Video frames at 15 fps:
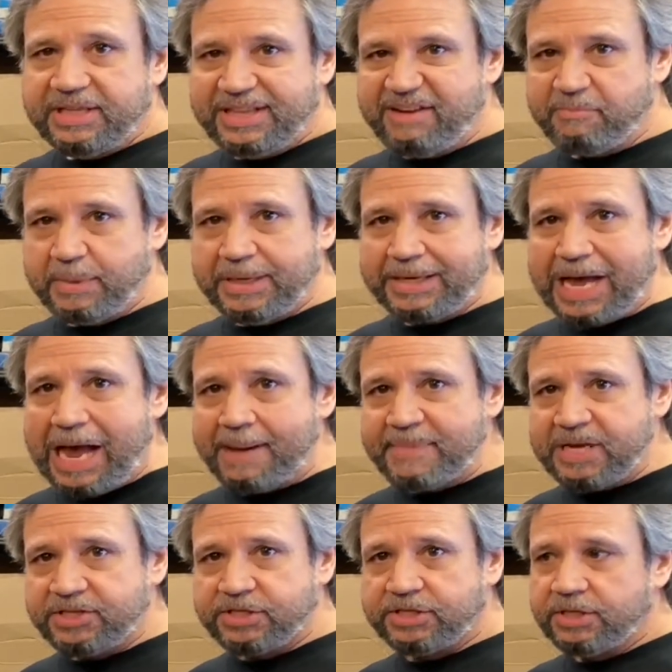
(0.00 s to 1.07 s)
Leave them in the
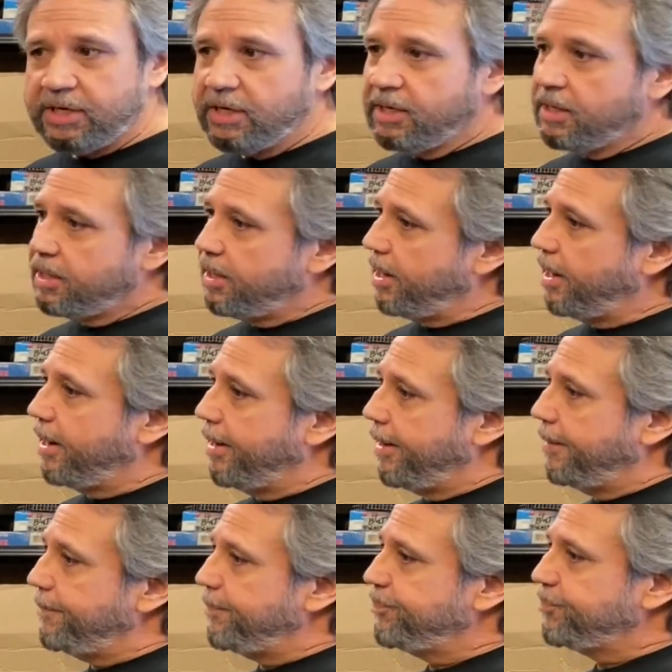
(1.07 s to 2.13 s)
comments.
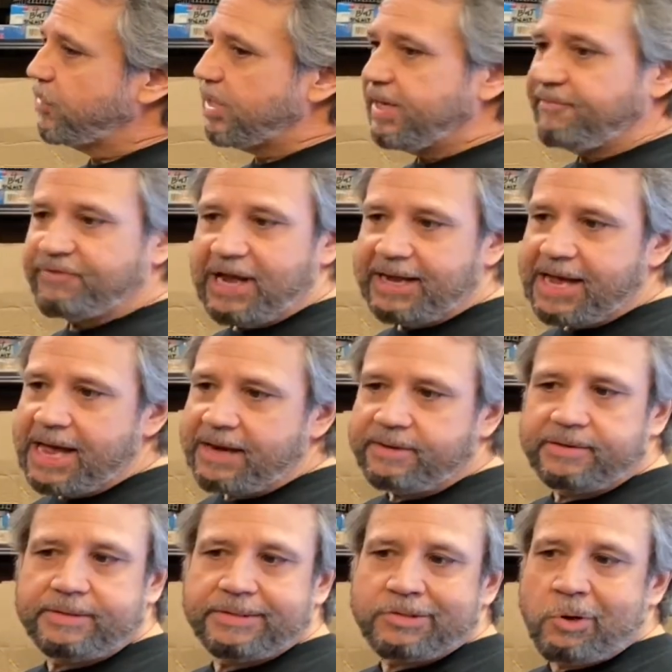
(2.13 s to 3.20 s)
And if I
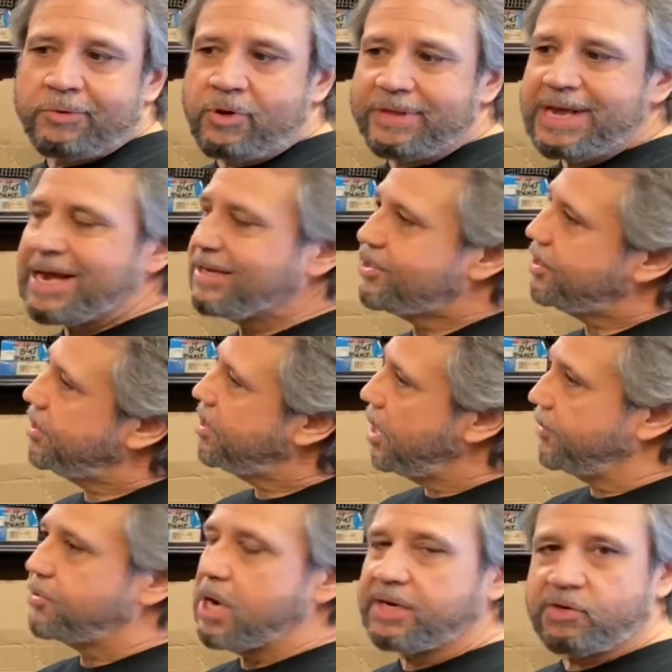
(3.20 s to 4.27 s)
don't know the answer, I'll
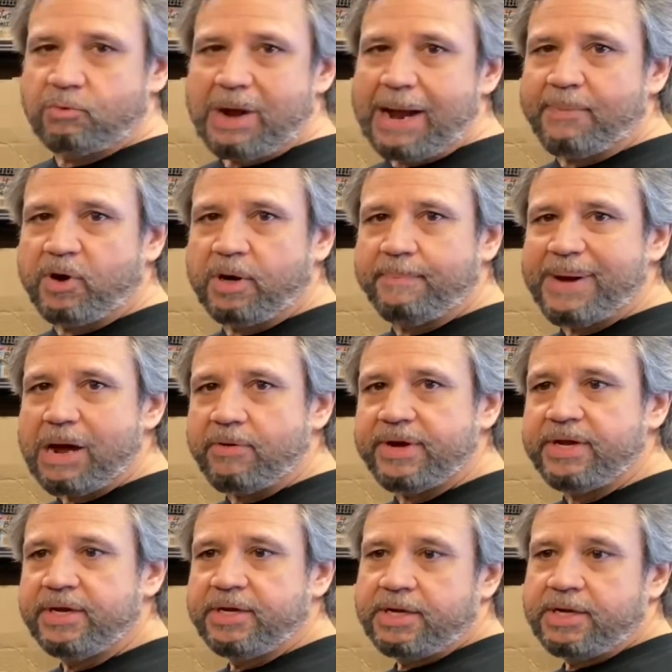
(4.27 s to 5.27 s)
talk to Robert about it.